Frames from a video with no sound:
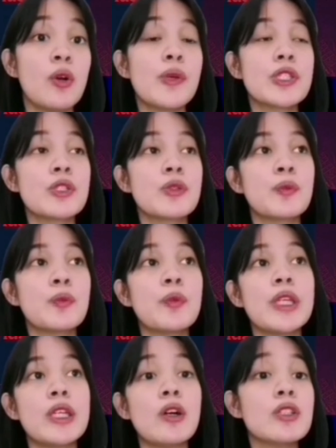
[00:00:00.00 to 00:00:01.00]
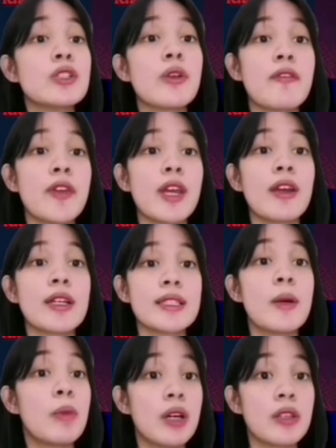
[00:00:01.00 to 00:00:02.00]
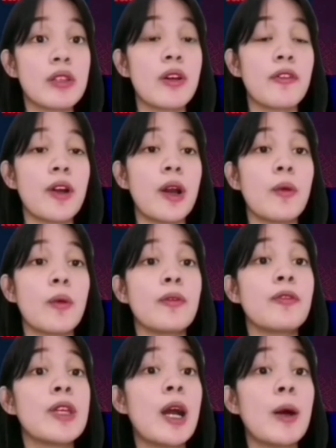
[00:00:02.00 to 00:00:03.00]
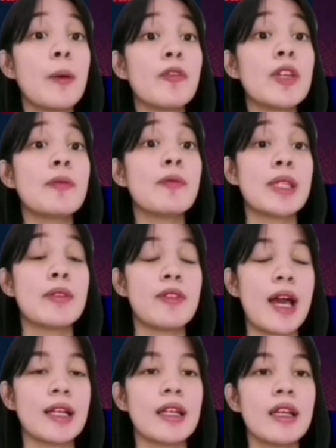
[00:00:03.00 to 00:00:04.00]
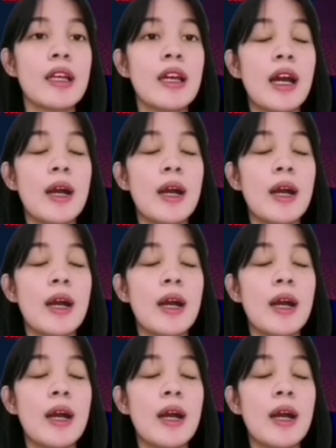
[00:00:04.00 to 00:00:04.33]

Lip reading: which we also refer as the mother of our Philippine flag.